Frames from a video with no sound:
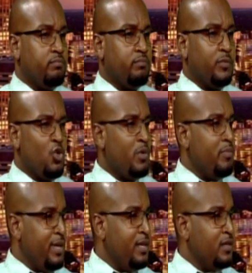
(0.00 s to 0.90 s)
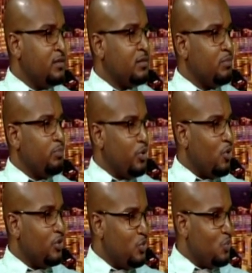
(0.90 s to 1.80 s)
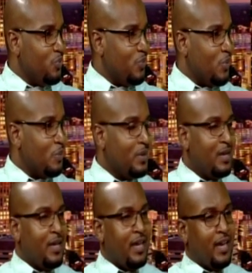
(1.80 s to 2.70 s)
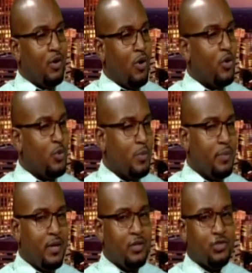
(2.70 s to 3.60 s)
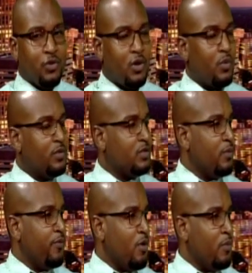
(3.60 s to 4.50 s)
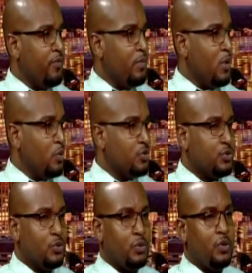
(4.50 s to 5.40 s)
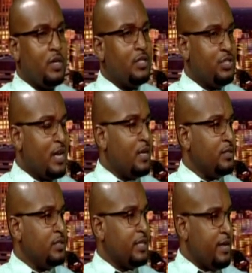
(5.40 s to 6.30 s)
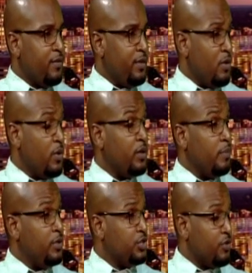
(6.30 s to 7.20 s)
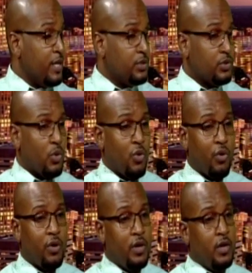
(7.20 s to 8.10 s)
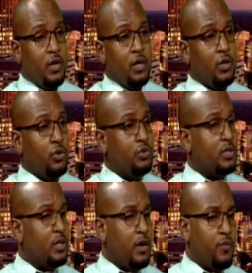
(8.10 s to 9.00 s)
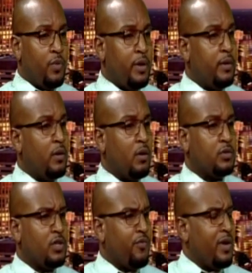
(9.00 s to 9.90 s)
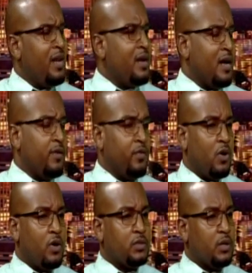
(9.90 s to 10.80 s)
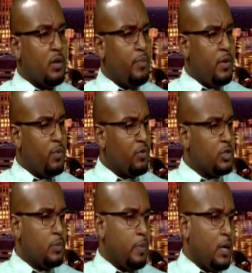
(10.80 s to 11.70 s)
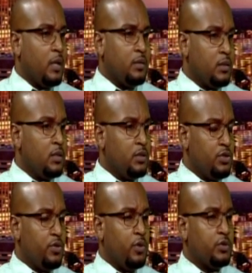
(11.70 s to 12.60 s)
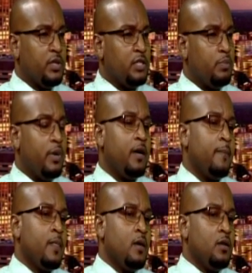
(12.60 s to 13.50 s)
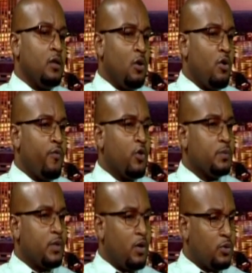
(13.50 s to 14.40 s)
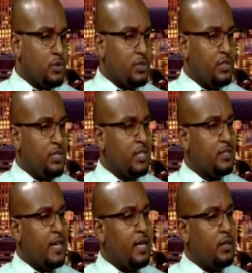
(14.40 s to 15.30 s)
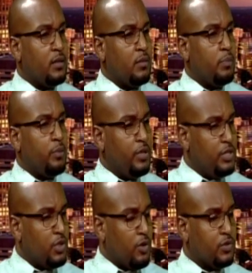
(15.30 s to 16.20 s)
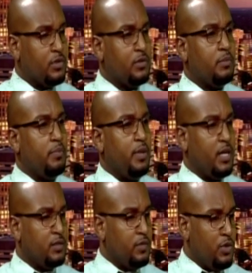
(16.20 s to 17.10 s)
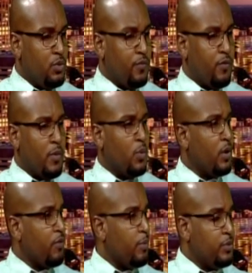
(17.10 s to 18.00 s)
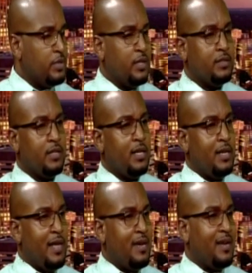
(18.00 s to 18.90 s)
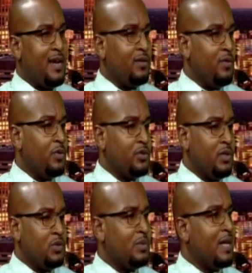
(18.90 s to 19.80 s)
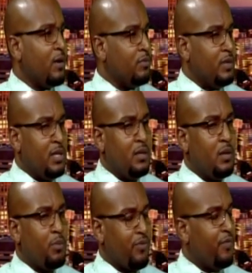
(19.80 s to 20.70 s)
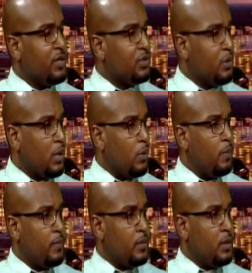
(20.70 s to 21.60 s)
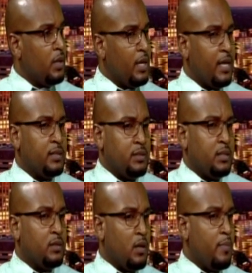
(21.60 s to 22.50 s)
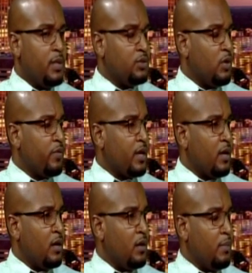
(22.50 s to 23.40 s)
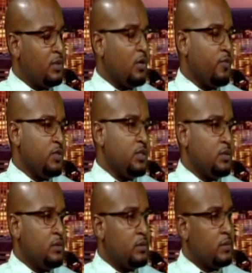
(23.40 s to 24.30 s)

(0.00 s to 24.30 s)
human beings put on the uniform, and all human beings struggle with some form of emotional challenges here and there, whether it be stress or losing a loved one or suffering any kind of loss. People respond to those things, but the law enforcement culture suggests that police officers, because of the uniform and what it represents, they can handle those things without the professional help, as in a mental health assistance.